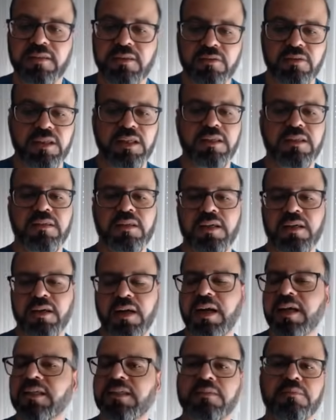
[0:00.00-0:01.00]
You can
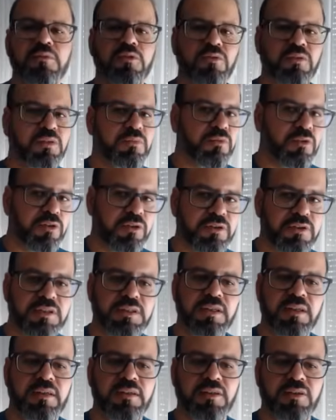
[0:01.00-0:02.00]
add, remove the
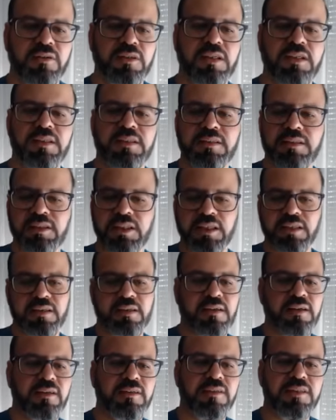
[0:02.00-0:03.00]
words, you can change the
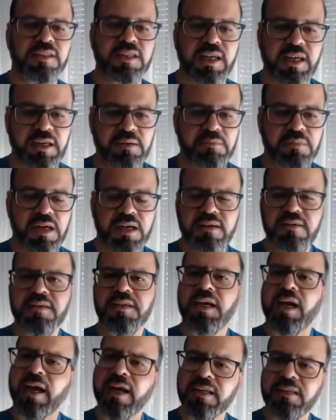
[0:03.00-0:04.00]
color scheme,
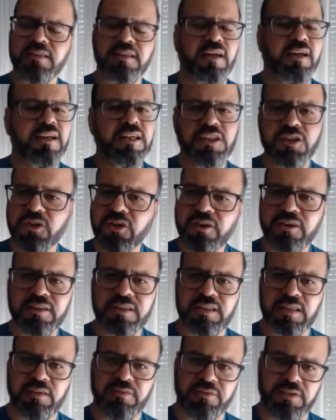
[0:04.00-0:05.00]
and enjoy
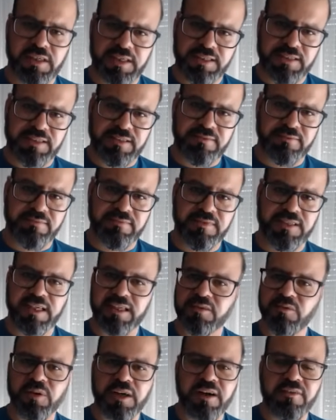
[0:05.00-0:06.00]
yourself, guys.
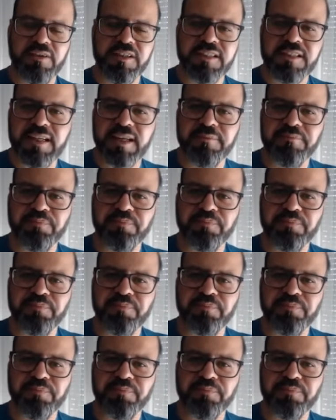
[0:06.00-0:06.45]
That's what I will say.